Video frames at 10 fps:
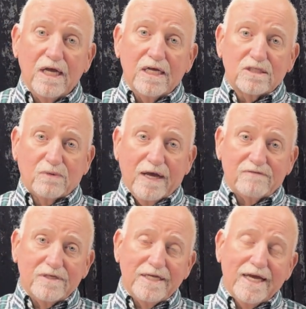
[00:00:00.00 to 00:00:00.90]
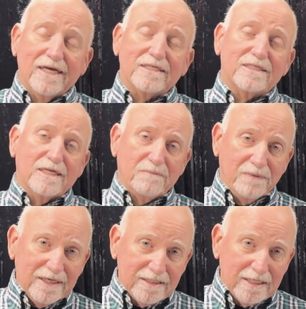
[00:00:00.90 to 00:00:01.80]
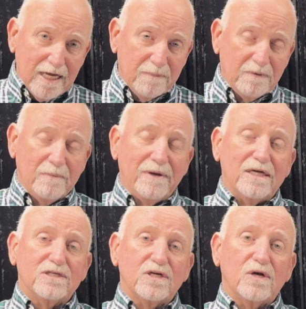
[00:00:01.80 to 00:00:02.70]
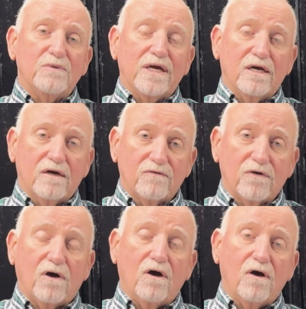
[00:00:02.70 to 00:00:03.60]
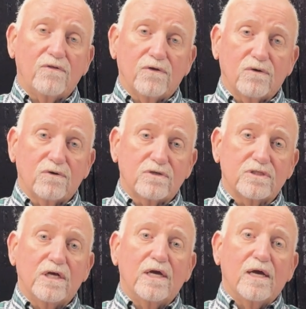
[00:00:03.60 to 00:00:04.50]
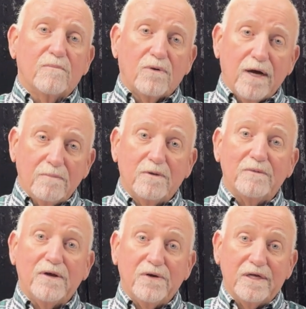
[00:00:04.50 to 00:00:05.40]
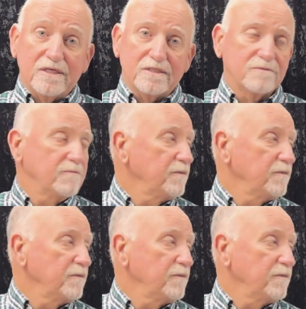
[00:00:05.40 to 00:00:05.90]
So we have to take it step by step and make sure we cover all those problem areas.